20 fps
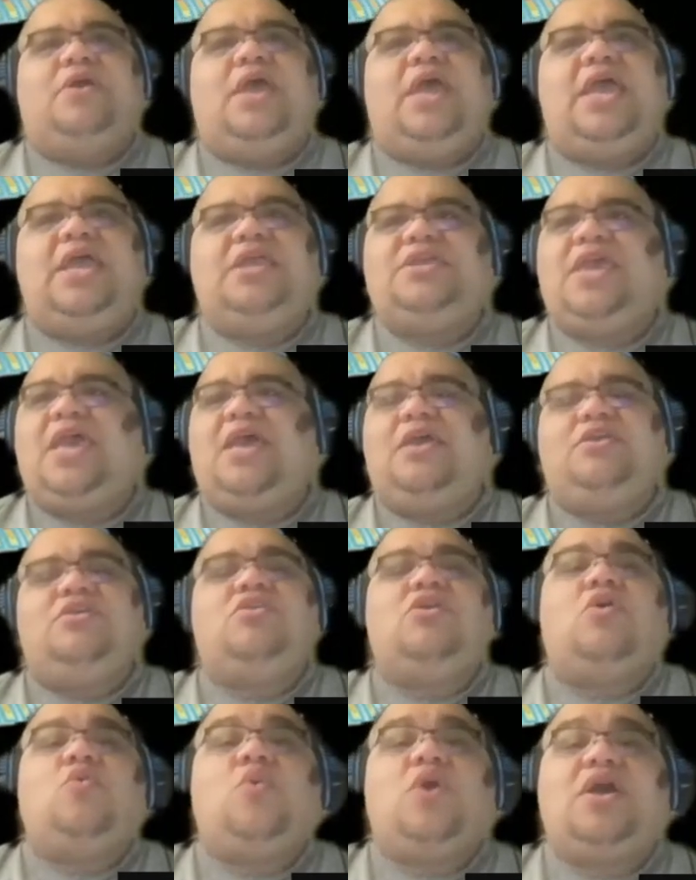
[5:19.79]
And yeah, you
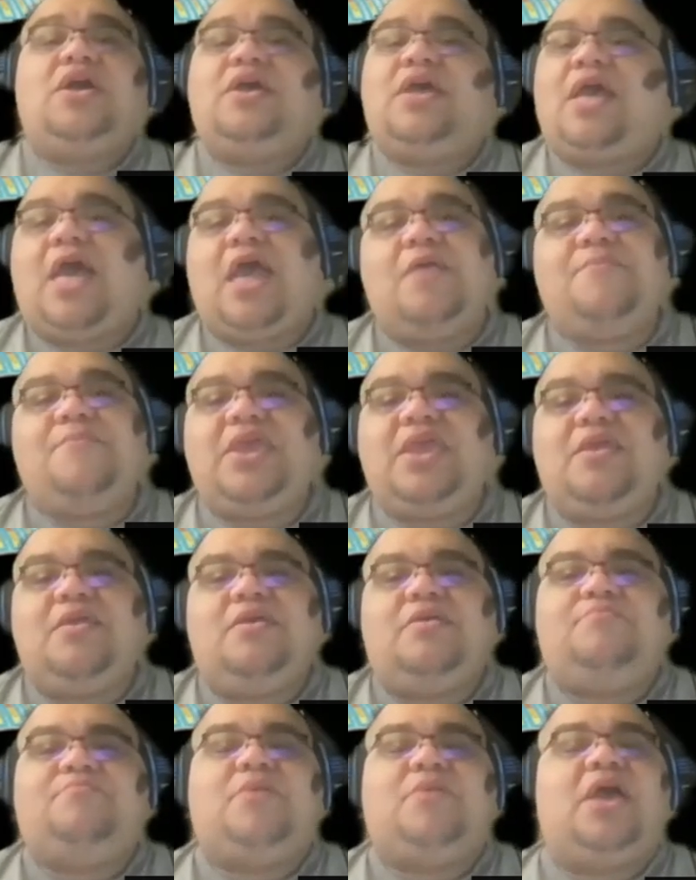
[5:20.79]
know what? I
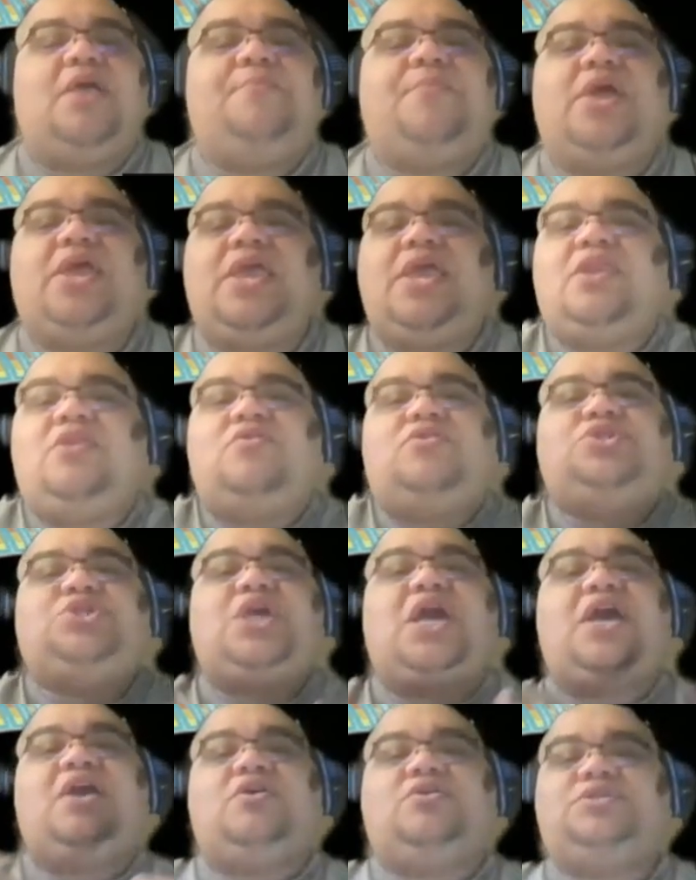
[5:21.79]
may, my inner
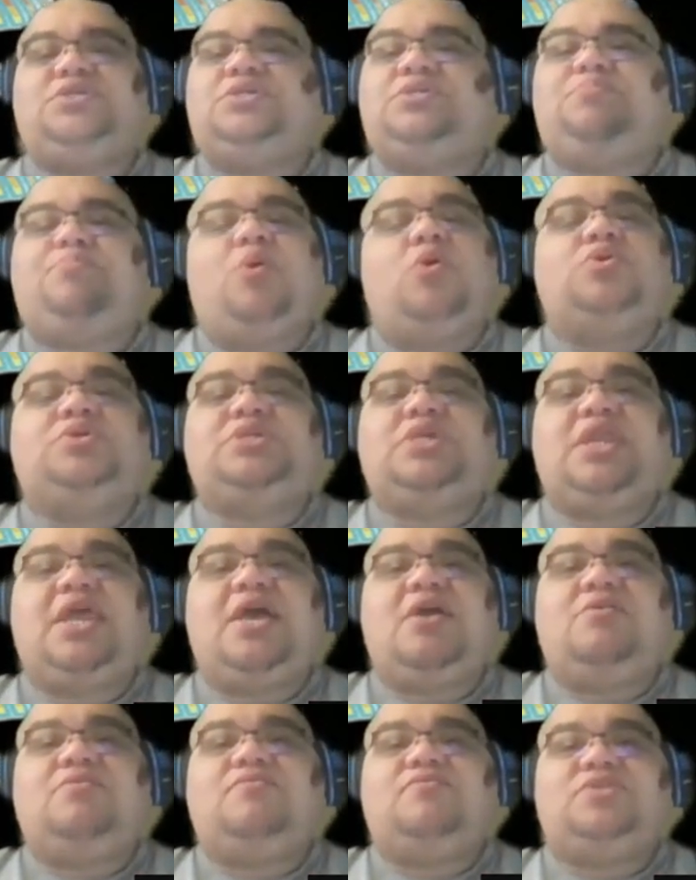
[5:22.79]
child just bursted
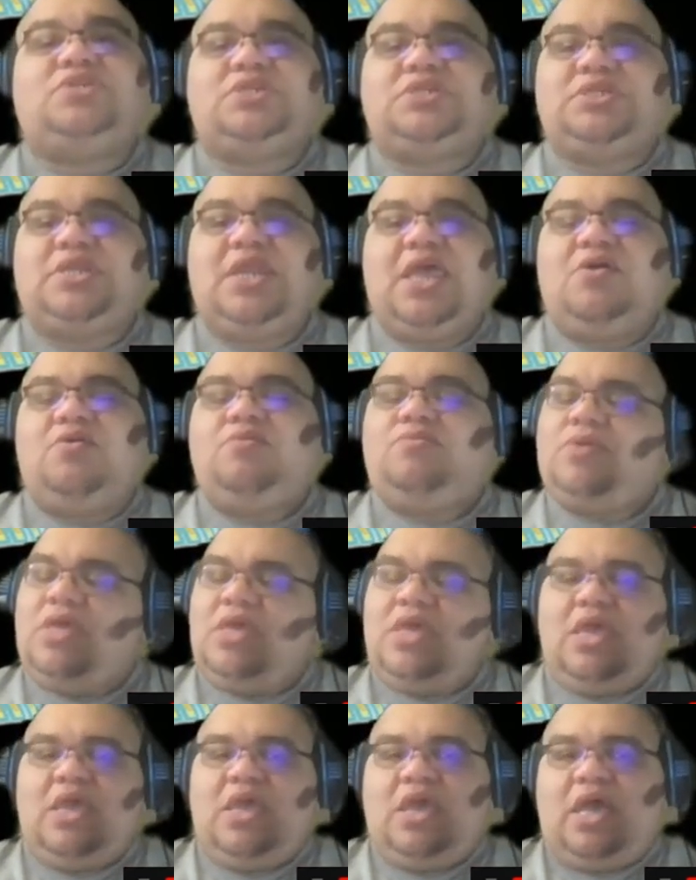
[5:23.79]
out just now
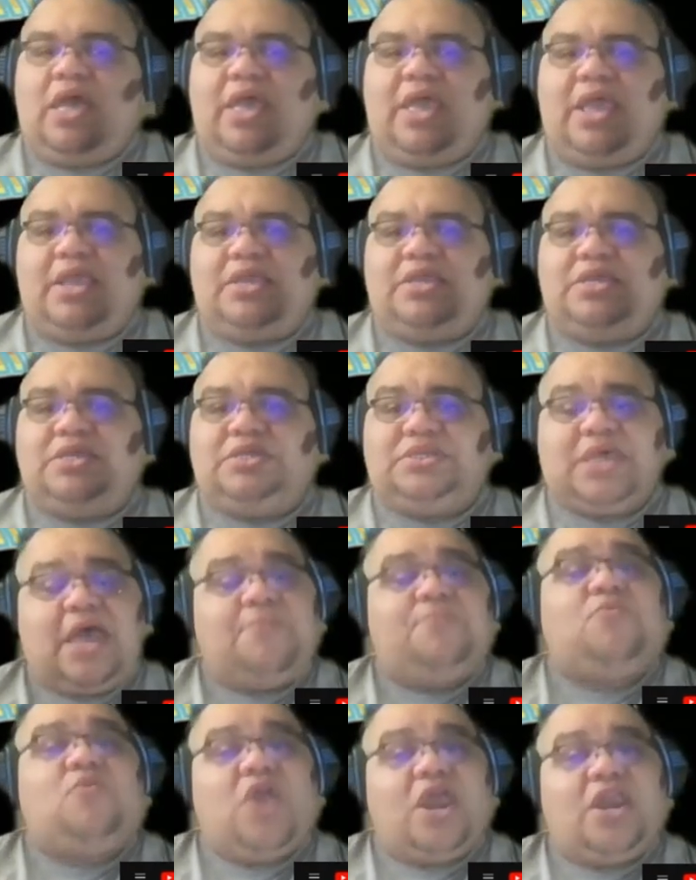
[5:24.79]
because
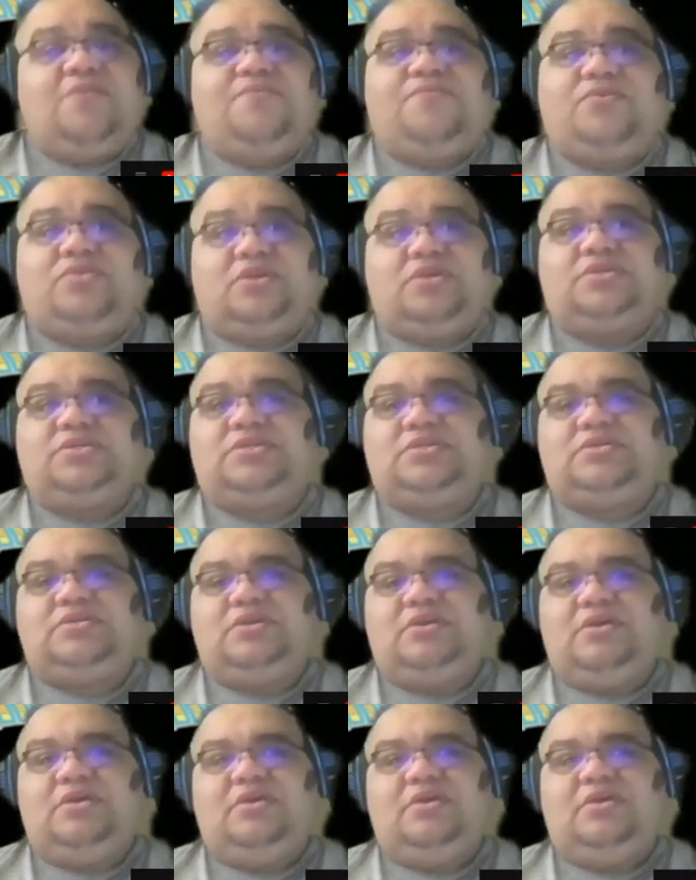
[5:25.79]
I'm ready for this.